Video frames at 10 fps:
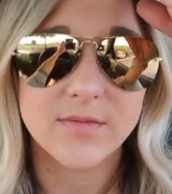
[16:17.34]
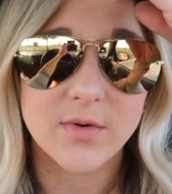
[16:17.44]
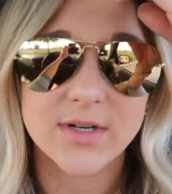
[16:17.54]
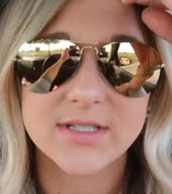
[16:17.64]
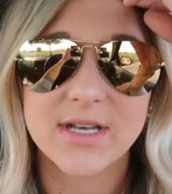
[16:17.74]

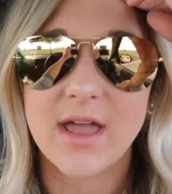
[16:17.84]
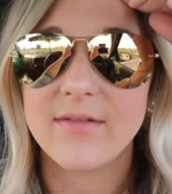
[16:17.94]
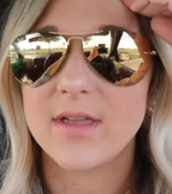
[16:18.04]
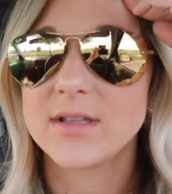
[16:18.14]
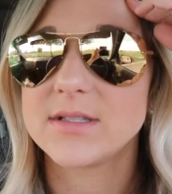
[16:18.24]
divorced and
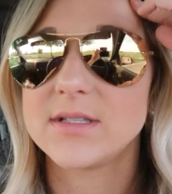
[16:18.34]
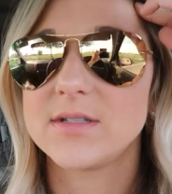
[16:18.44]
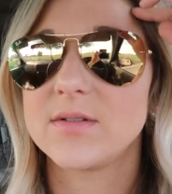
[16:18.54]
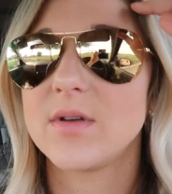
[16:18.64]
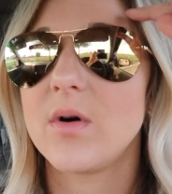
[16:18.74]
having to
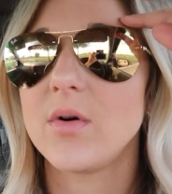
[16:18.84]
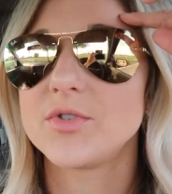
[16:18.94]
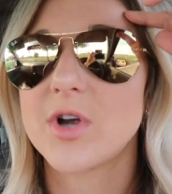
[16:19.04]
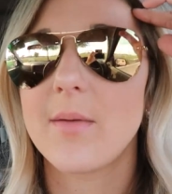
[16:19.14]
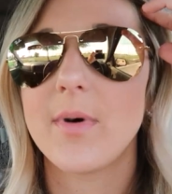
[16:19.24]
do the whole
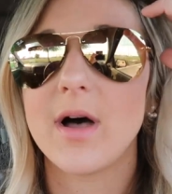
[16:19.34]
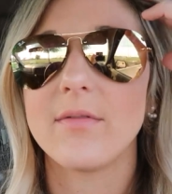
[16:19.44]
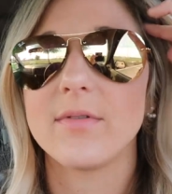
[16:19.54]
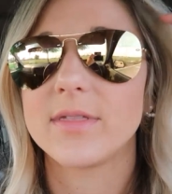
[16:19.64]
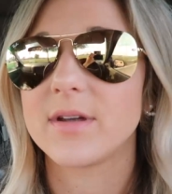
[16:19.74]
drop off
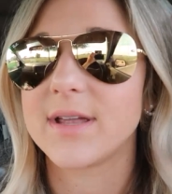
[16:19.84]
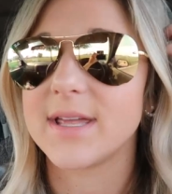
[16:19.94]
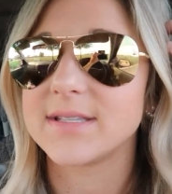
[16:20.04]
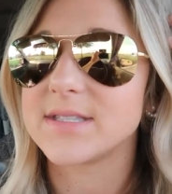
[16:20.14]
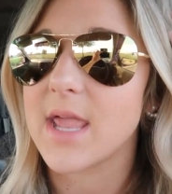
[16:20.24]
with your
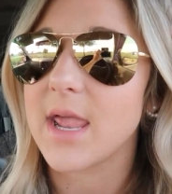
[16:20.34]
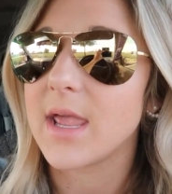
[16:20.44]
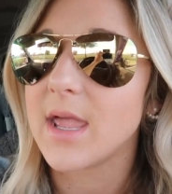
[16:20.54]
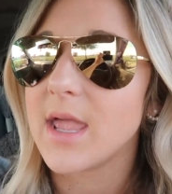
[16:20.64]
kids thing,